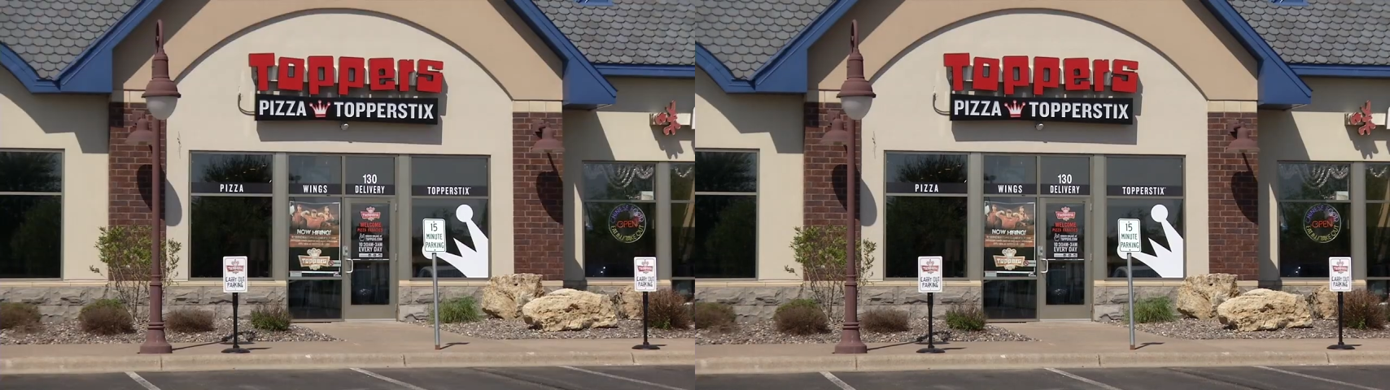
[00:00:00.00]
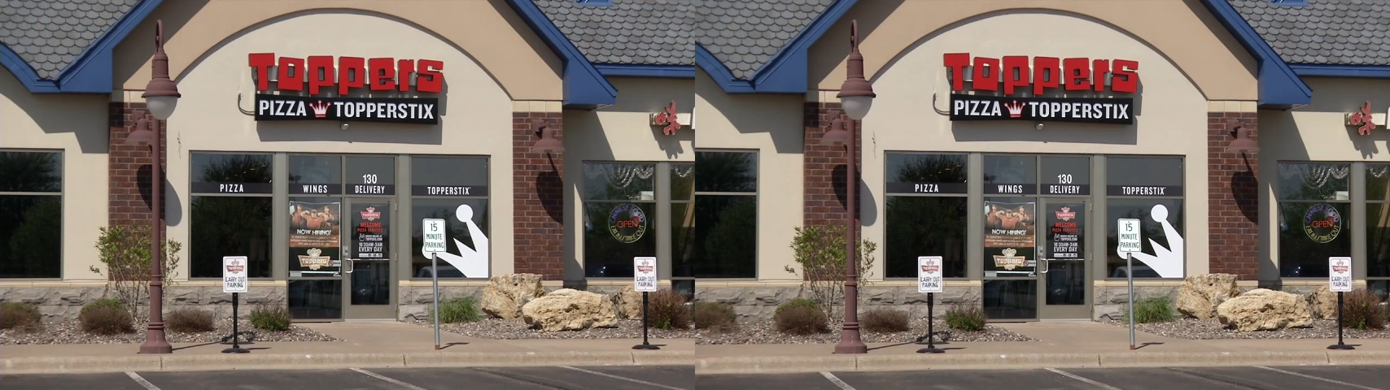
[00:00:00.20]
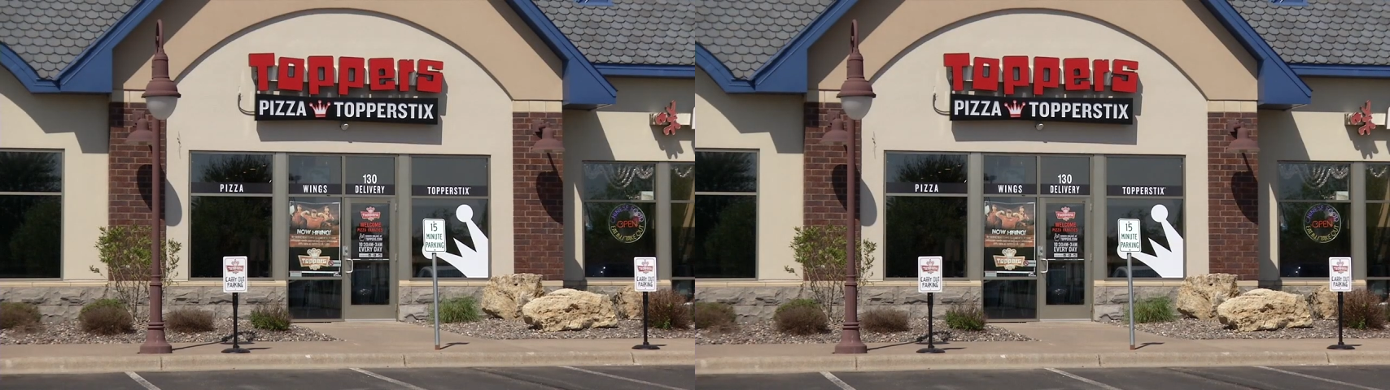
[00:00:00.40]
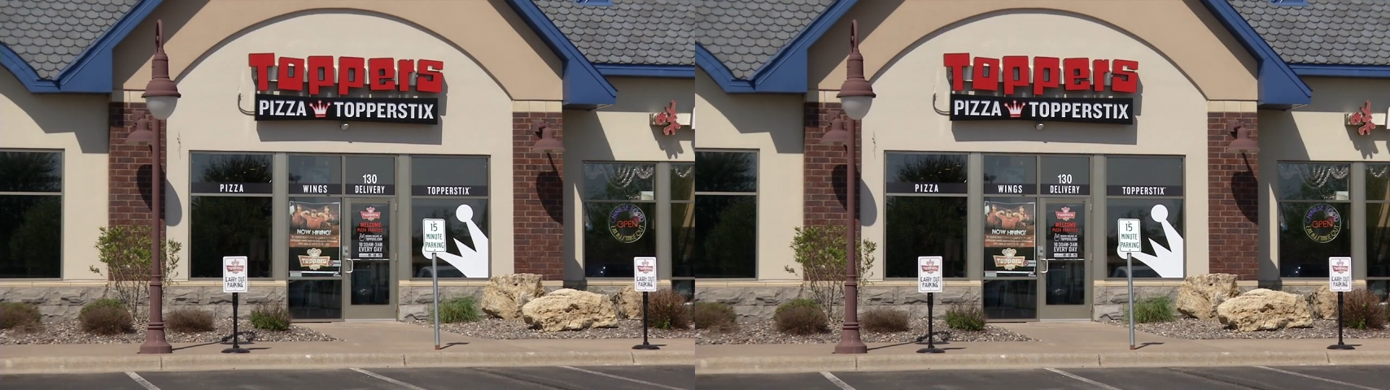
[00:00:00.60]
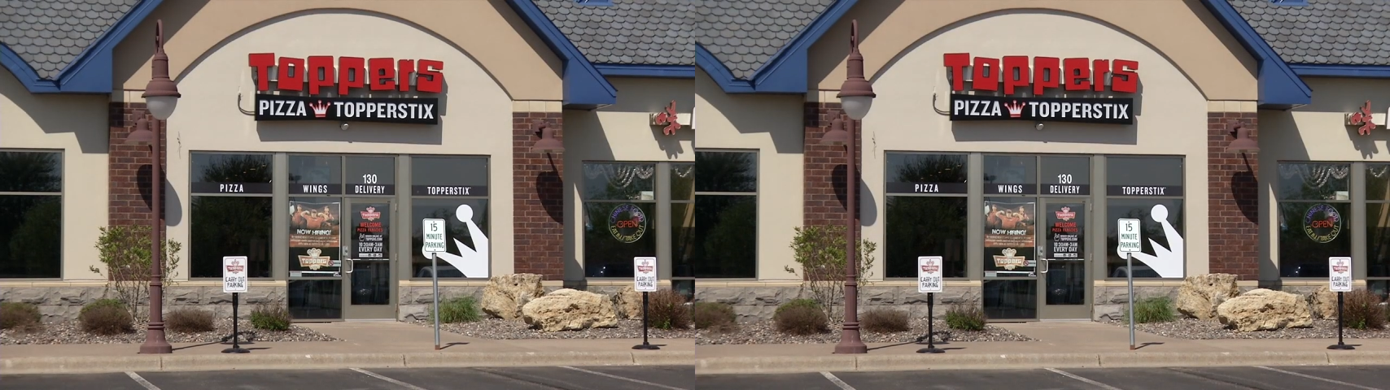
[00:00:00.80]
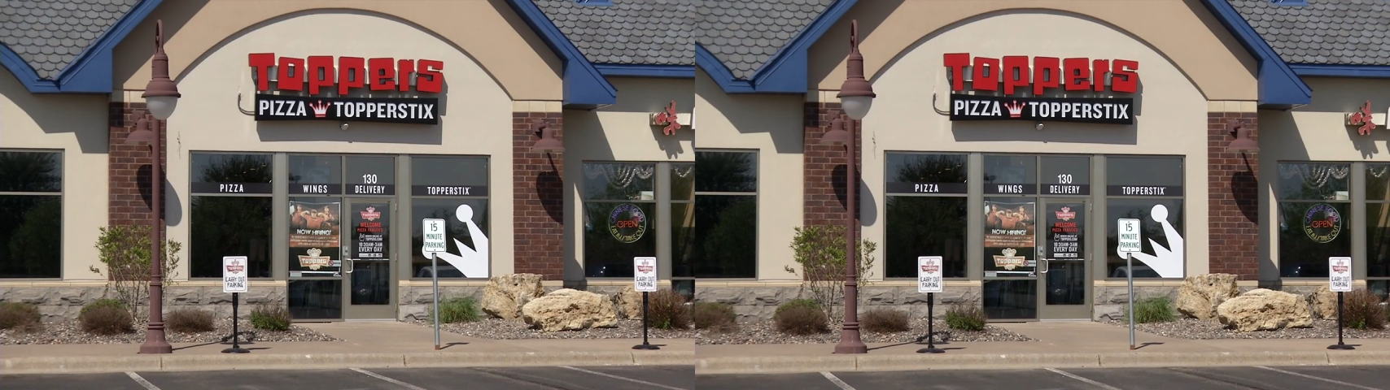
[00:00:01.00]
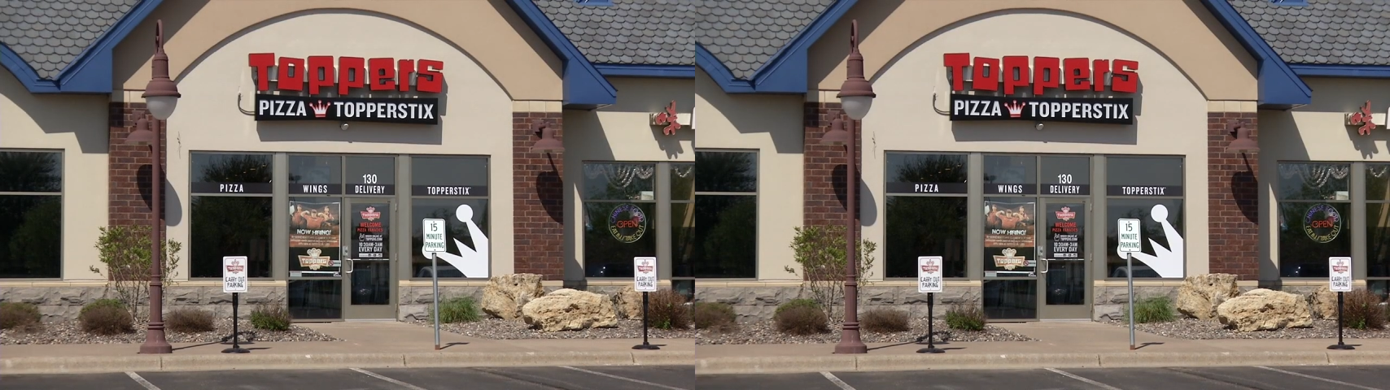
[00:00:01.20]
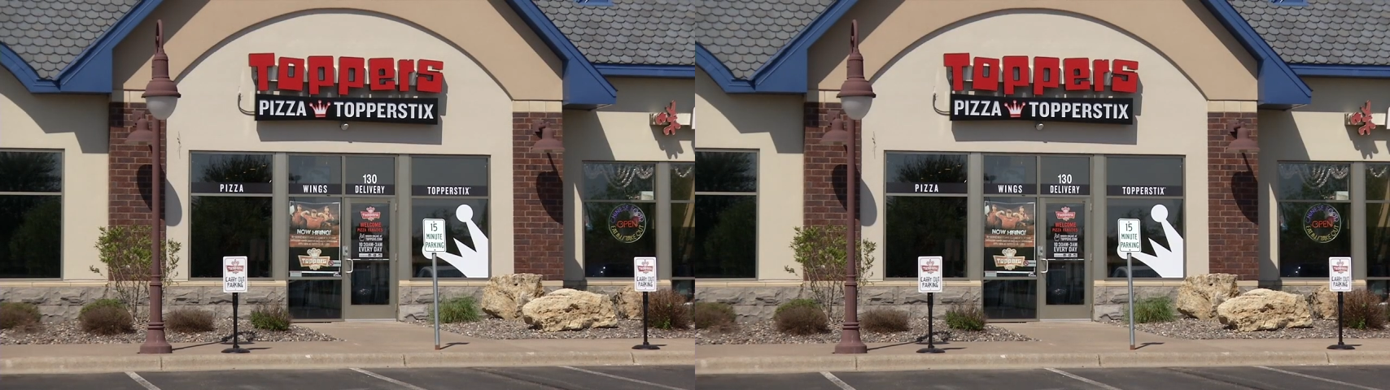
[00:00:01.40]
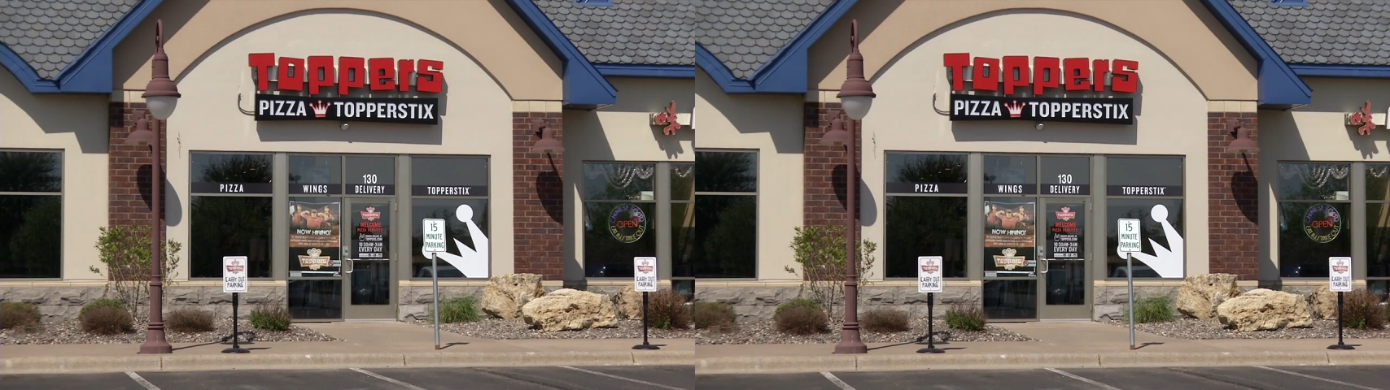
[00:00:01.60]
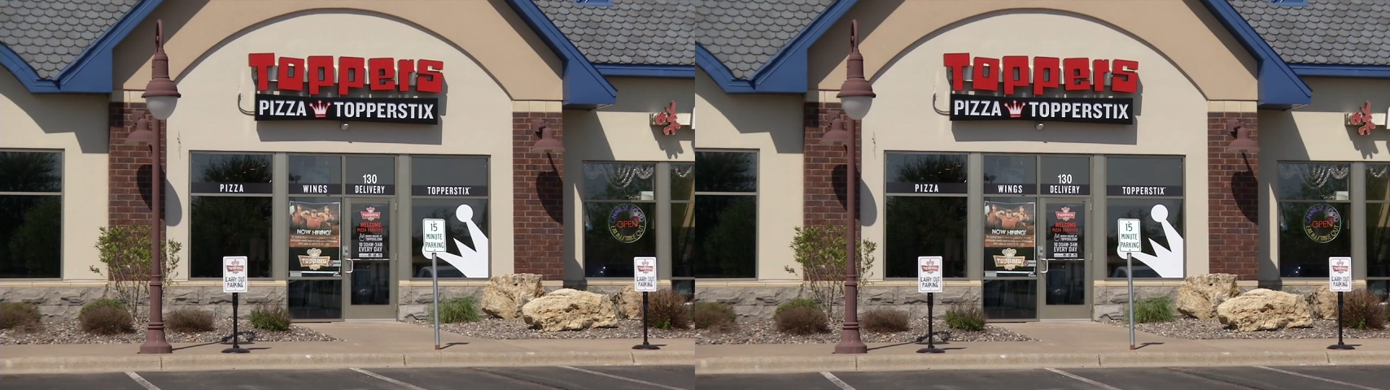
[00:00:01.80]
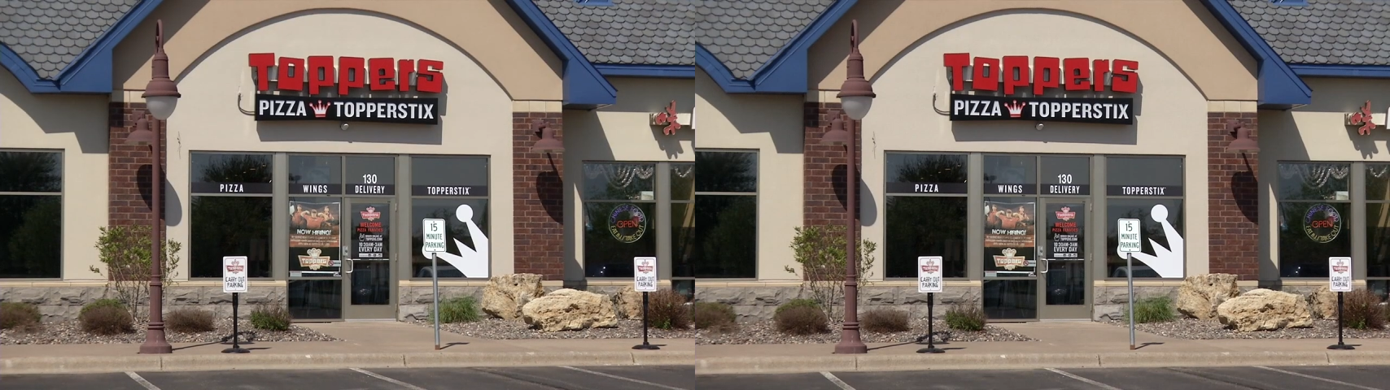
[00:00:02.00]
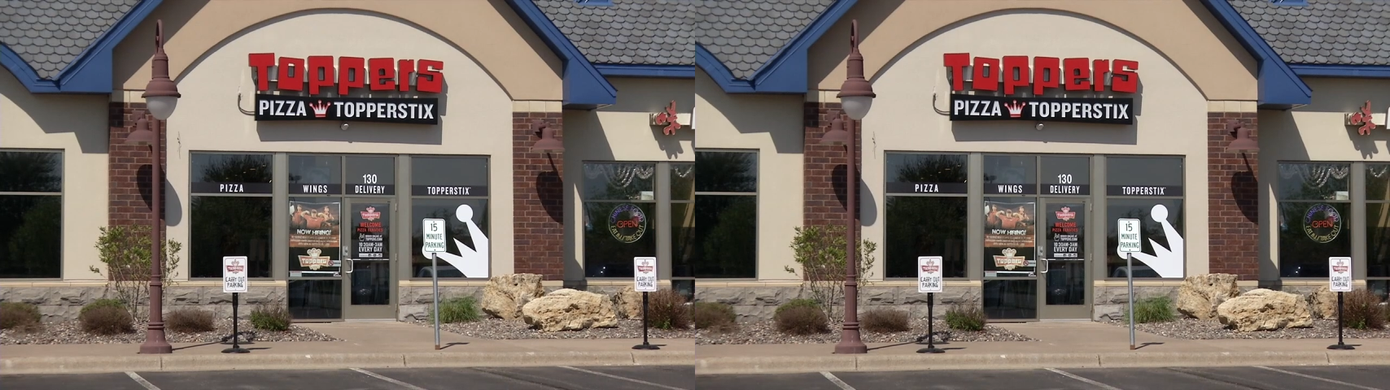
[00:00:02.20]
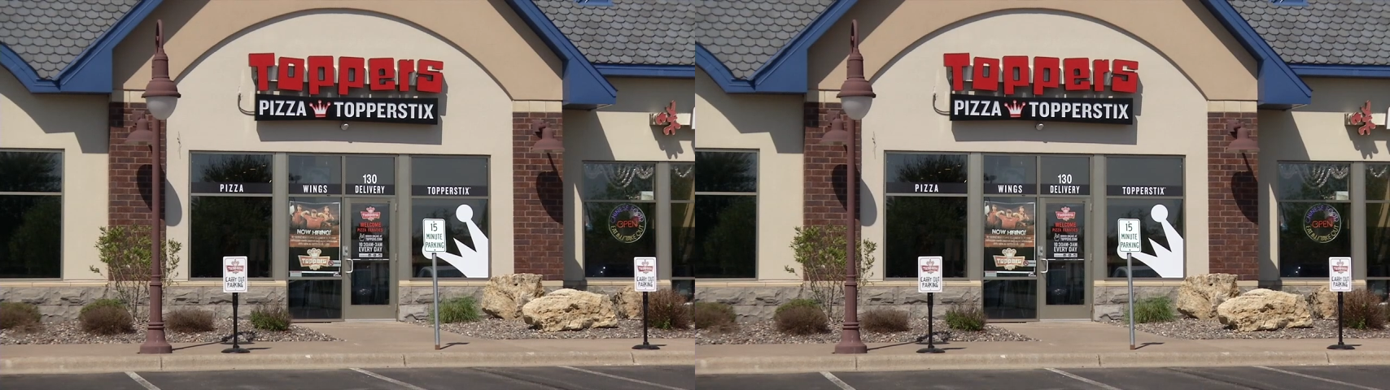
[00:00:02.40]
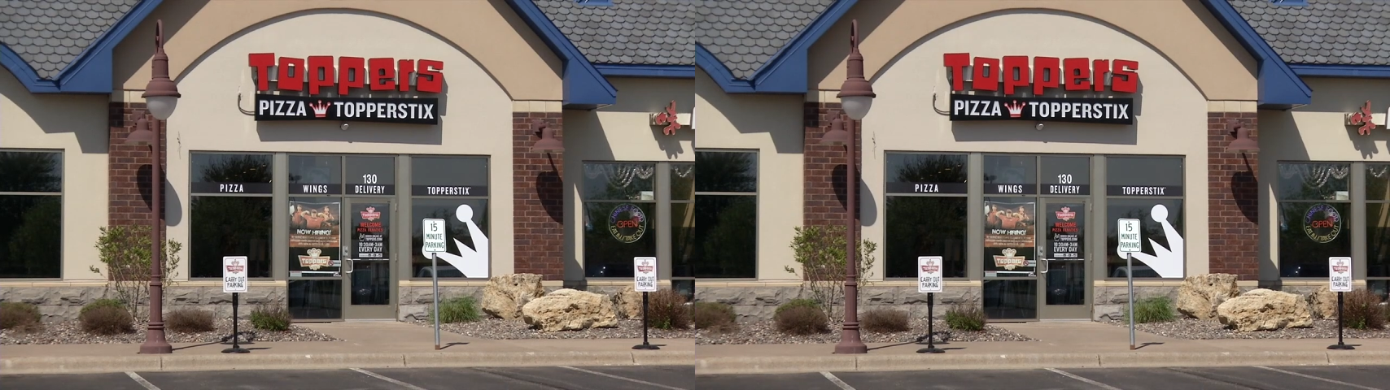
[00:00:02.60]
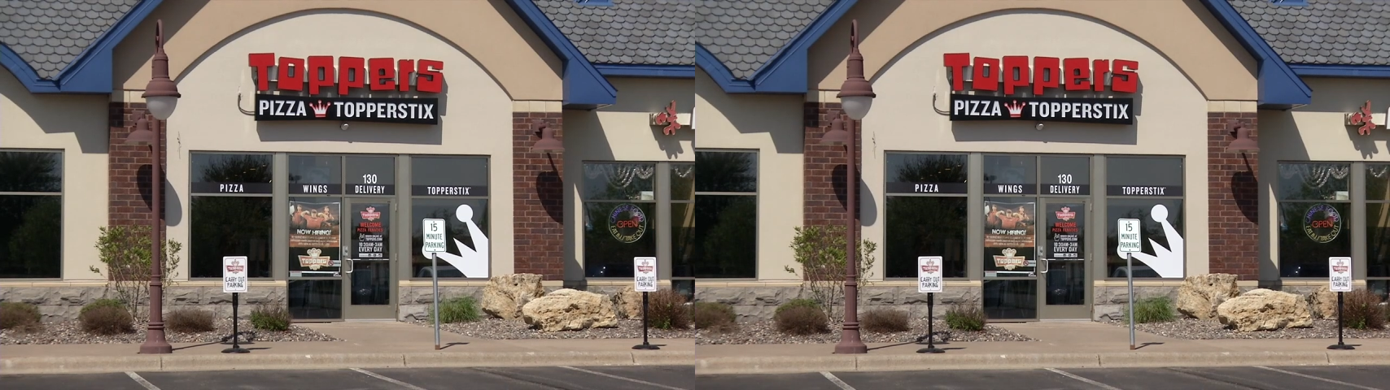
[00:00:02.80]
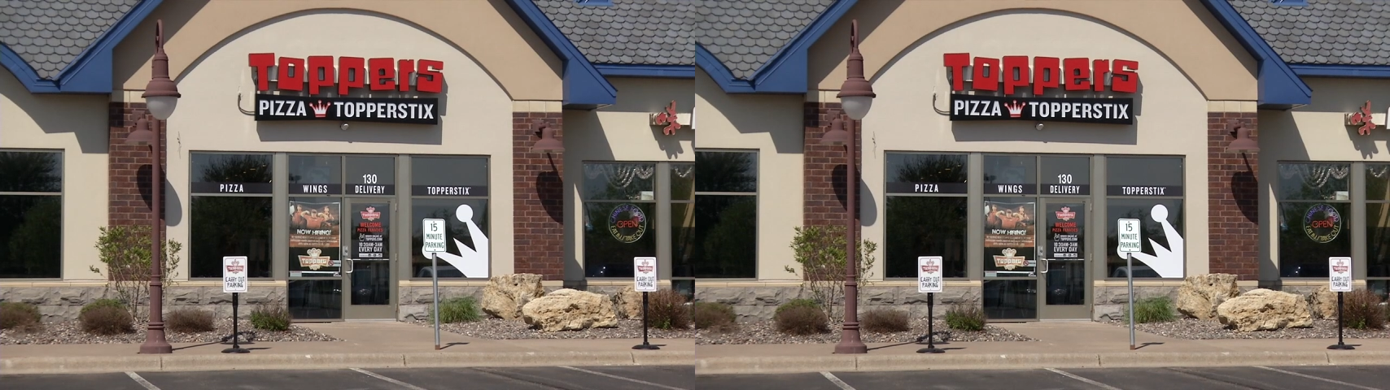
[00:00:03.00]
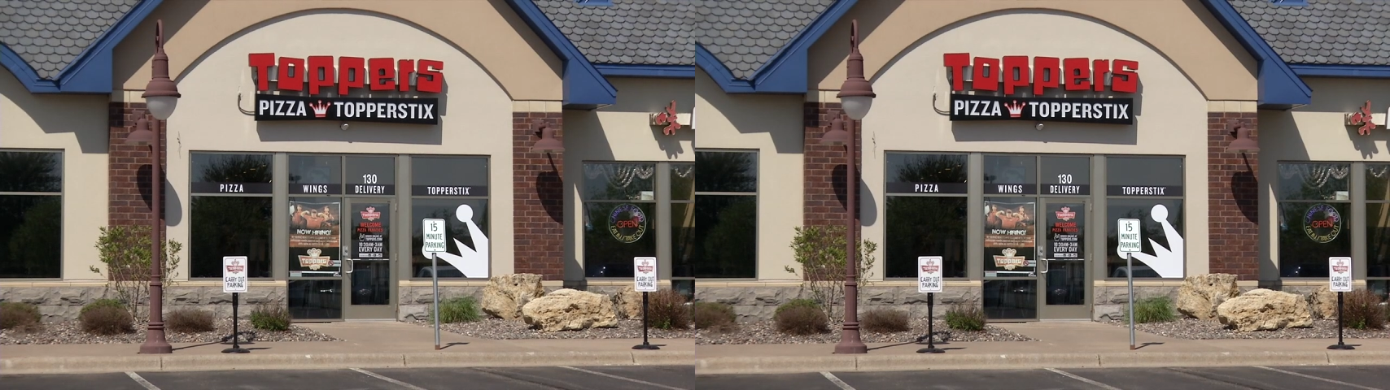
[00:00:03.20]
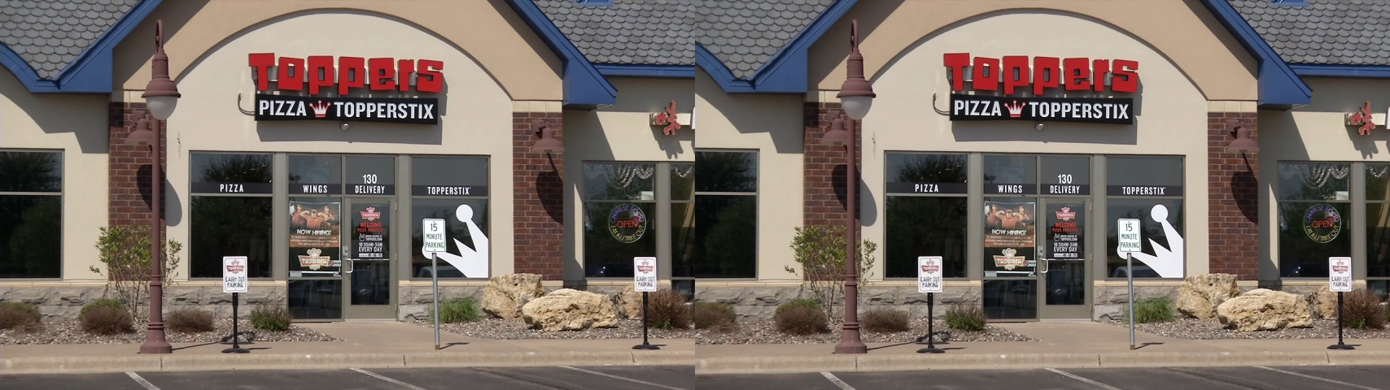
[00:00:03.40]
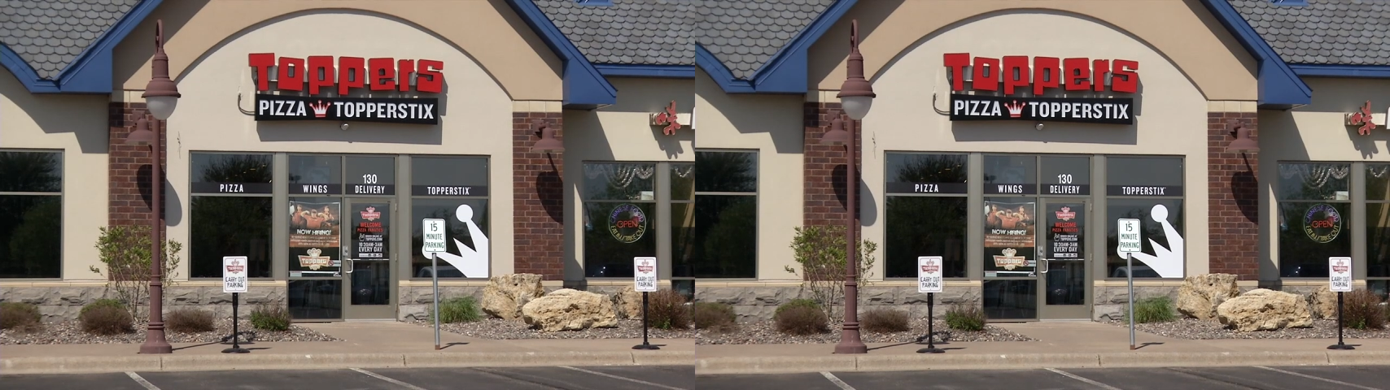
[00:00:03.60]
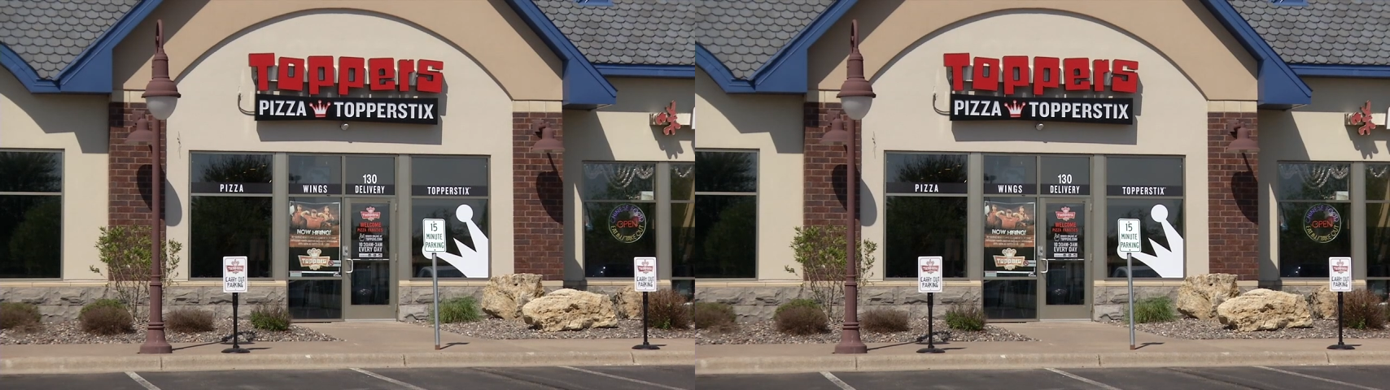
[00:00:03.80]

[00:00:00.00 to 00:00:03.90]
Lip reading: No face is visible, so there are no lips to read.